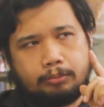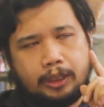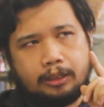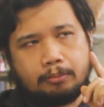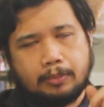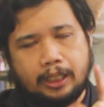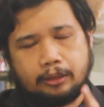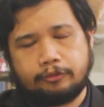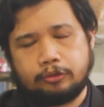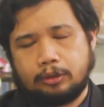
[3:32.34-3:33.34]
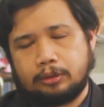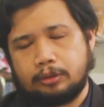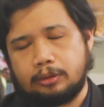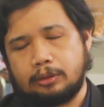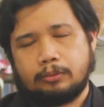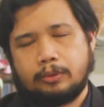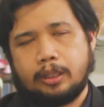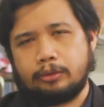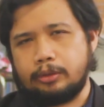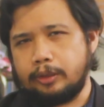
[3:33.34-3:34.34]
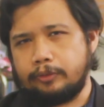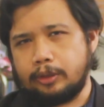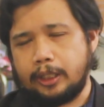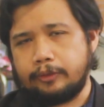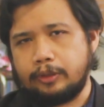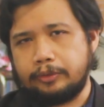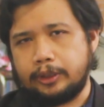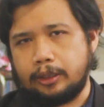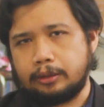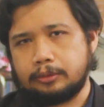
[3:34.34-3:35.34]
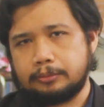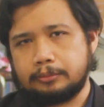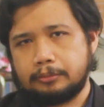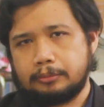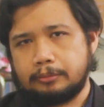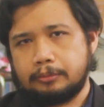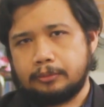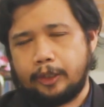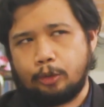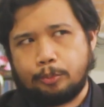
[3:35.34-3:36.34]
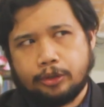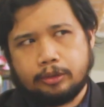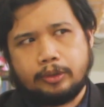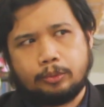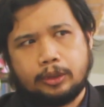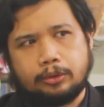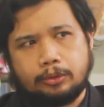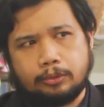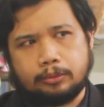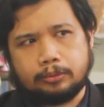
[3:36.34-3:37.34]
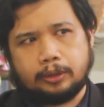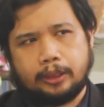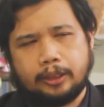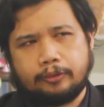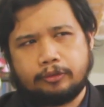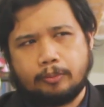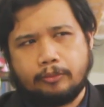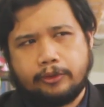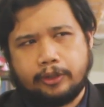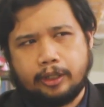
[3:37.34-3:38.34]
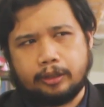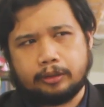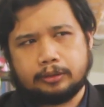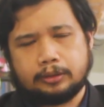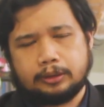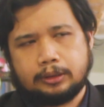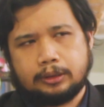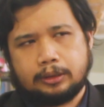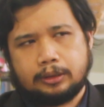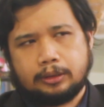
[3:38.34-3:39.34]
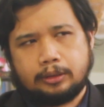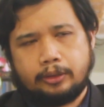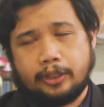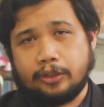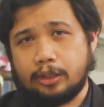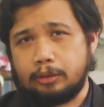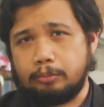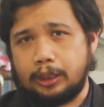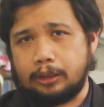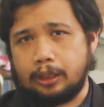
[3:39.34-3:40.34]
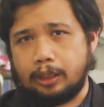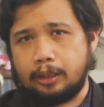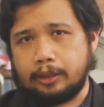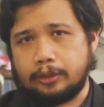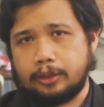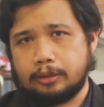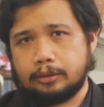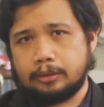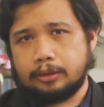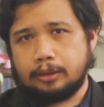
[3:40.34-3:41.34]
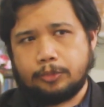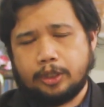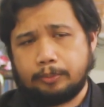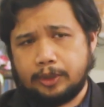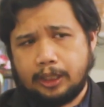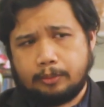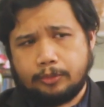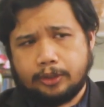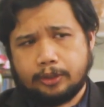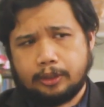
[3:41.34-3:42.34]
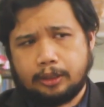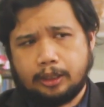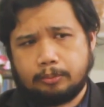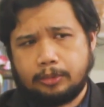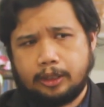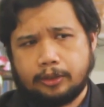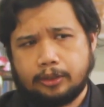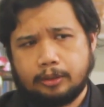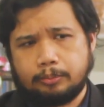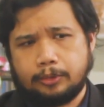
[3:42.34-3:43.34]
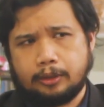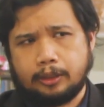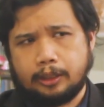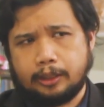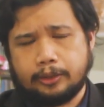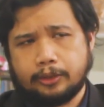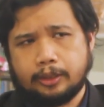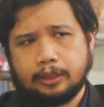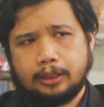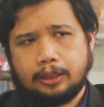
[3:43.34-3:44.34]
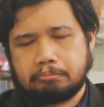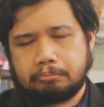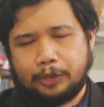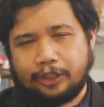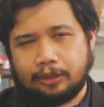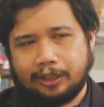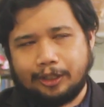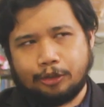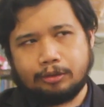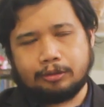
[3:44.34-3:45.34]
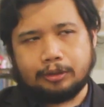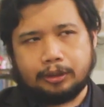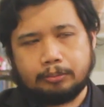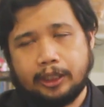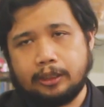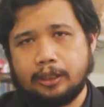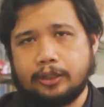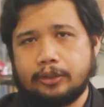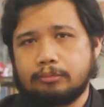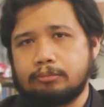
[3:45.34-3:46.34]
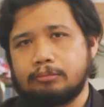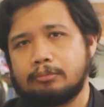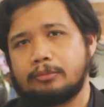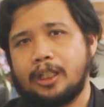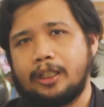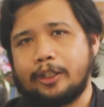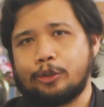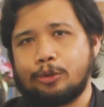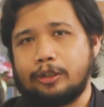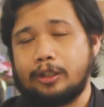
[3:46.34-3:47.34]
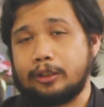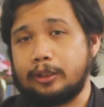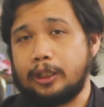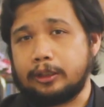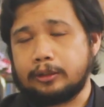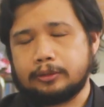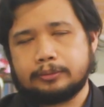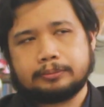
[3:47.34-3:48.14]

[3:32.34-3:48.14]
being mindful with how you live your life every day and observing what you do. And then from there, you can start building things. Sometimes it can be as simple as presentation, or in my case, a lecture done right